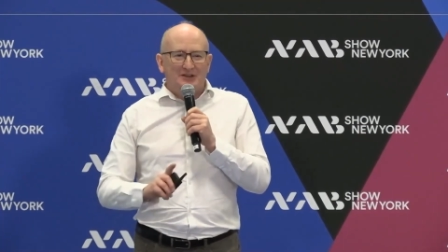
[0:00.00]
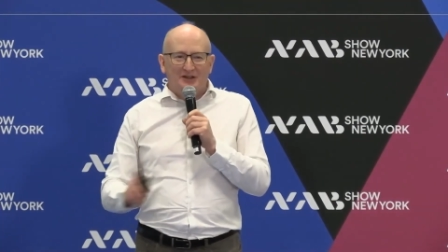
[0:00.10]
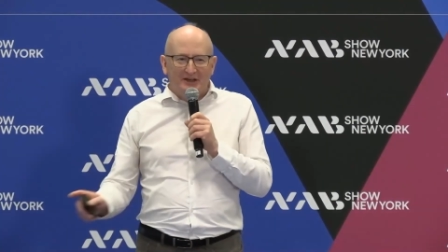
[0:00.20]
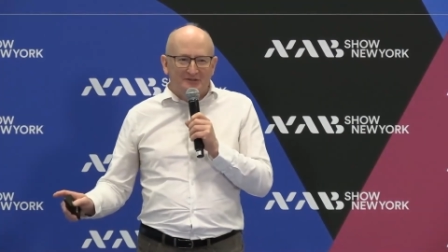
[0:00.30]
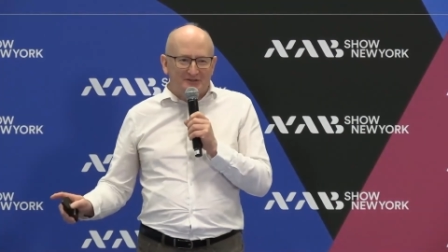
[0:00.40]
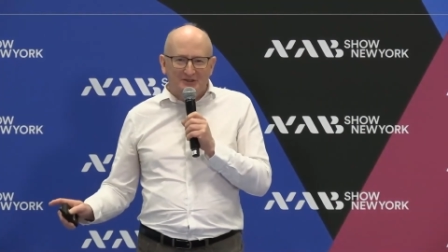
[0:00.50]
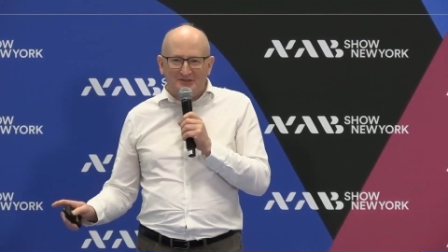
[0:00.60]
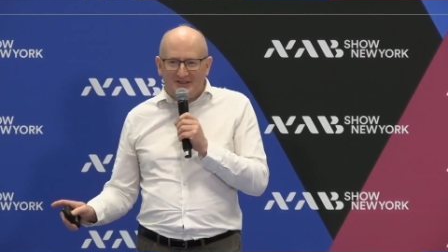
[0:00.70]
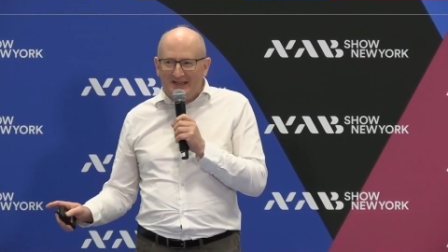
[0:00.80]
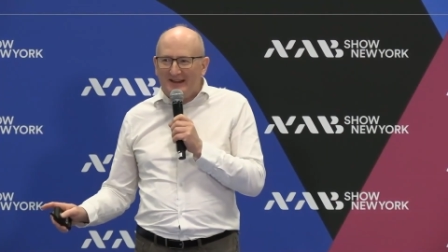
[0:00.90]
you don't do
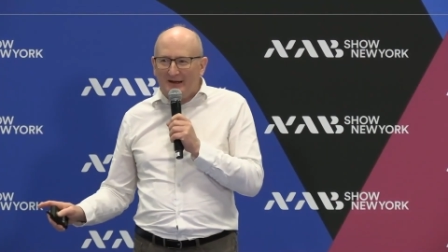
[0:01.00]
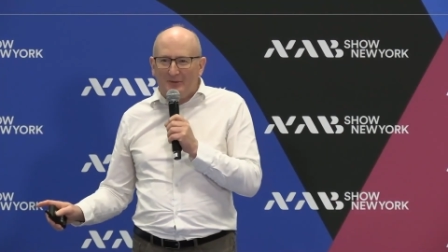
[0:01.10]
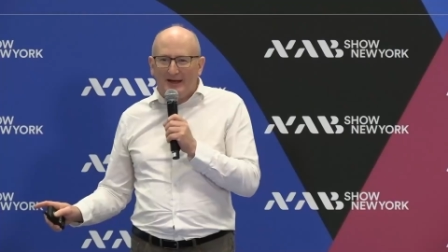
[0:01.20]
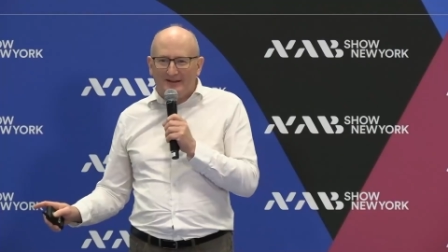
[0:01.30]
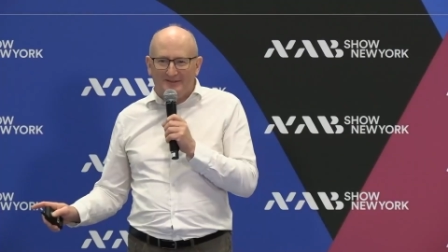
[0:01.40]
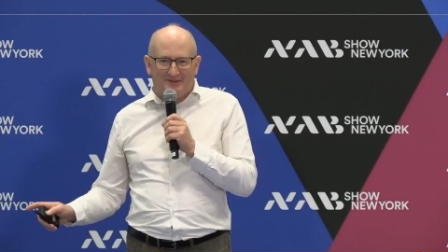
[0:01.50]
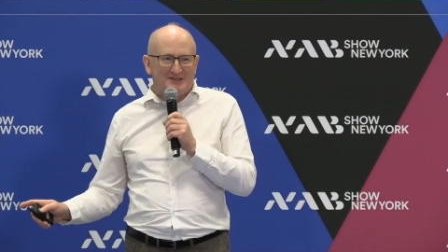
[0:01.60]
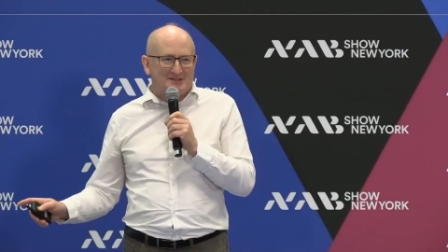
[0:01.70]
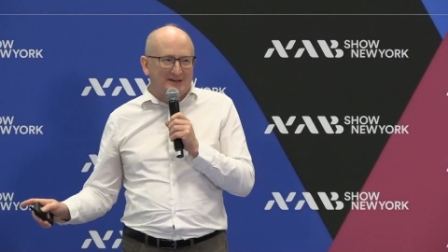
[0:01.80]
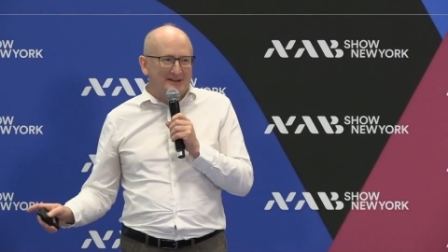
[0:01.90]
tea that well
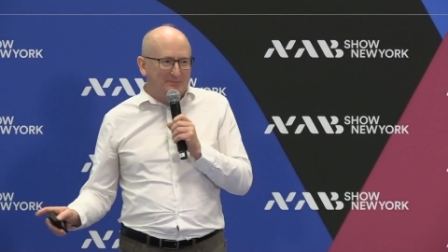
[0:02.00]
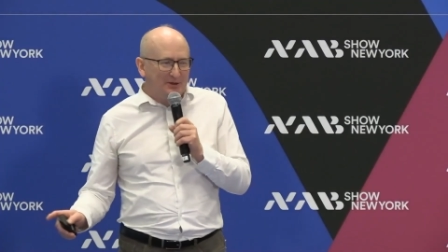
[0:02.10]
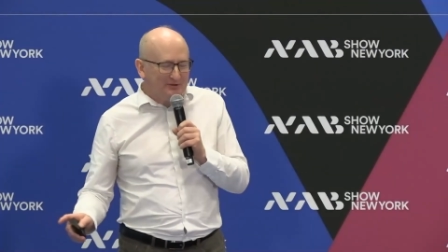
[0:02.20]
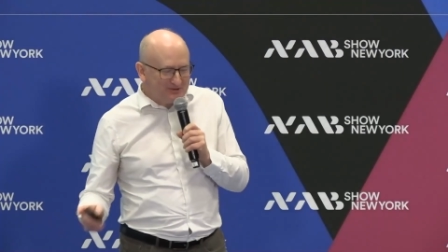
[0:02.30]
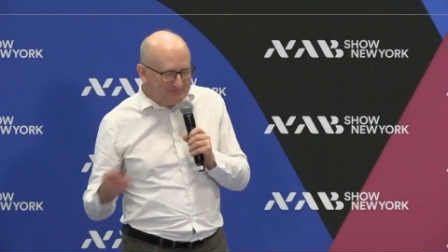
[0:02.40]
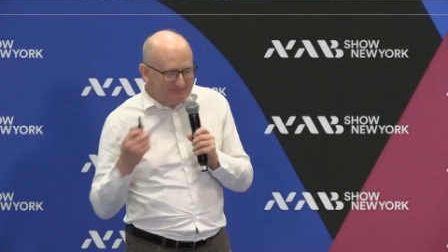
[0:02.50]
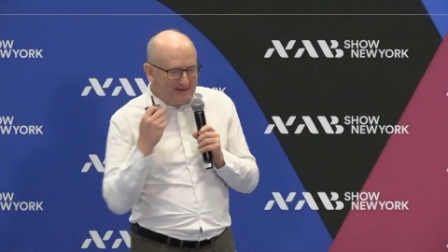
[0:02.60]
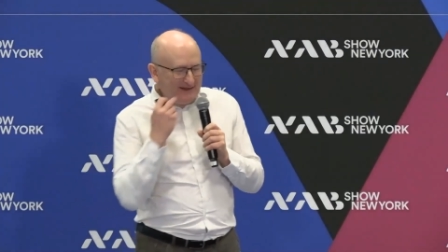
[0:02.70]
this side of the pond.